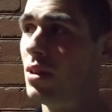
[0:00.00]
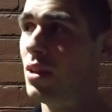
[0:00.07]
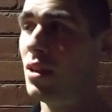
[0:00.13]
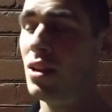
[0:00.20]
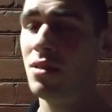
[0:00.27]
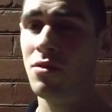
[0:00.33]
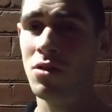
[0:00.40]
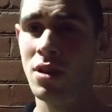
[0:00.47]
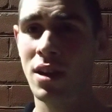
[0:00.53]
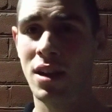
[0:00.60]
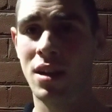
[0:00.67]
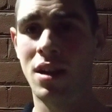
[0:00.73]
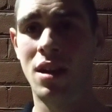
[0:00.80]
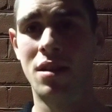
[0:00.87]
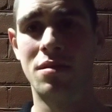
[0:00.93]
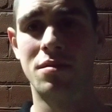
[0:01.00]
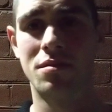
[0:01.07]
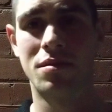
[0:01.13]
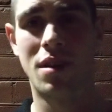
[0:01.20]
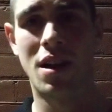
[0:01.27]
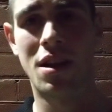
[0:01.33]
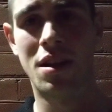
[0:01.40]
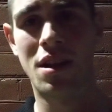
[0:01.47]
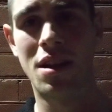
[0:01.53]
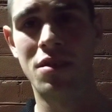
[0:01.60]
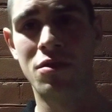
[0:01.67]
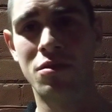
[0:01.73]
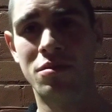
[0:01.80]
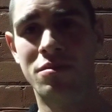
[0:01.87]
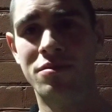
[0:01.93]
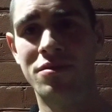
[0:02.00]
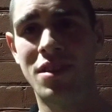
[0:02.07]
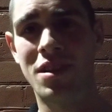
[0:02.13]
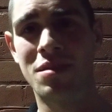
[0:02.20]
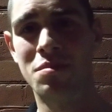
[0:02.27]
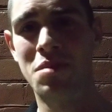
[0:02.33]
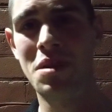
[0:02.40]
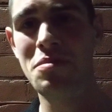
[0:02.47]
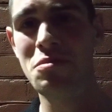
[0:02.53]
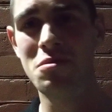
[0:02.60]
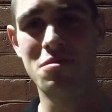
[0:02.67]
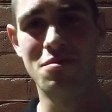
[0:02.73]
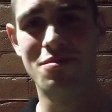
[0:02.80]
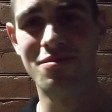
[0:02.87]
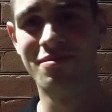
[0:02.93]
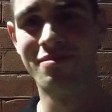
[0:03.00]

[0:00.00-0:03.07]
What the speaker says: and now I've got like 100 fucking people